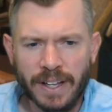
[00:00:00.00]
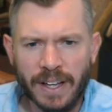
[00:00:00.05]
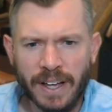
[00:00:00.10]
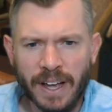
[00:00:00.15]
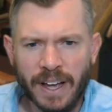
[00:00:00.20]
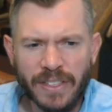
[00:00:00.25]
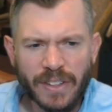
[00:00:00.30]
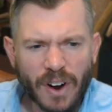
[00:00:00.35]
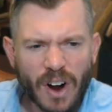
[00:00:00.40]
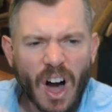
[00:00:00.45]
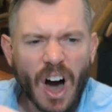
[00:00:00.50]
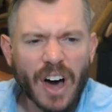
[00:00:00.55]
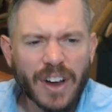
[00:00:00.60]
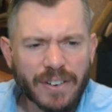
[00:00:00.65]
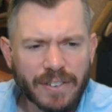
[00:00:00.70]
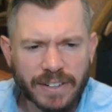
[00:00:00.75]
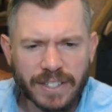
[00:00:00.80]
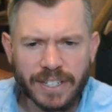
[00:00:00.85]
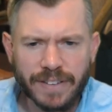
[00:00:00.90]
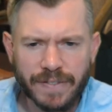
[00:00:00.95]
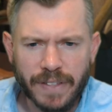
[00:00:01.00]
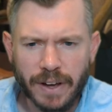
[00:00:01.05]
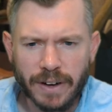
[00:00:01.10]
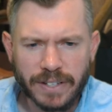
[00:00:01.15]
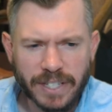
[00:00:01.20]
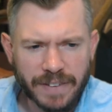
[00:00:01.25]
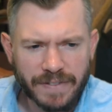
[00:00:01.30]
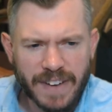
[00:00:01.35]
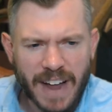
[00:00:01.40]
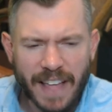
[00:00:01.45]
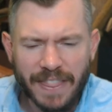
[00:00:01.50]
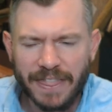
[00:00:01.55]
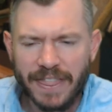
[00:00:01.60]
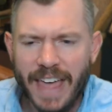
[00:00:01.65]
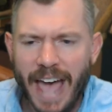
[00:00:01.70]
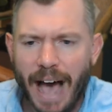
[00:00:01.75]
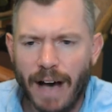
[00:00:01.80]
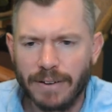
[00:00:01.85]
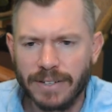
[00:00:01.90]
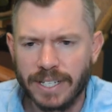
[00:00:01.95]
And there are hundreds of those, if not
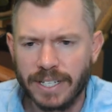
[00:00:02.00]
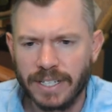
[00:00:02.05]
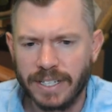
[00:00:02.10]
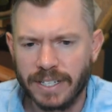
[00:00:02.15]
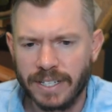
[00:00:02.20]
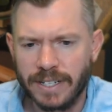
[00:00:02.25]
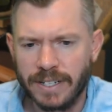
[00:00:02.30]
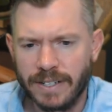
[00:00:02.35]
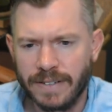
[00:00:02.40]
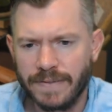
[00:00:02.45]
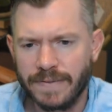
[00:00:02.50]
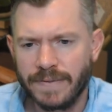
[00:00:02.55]
thousands.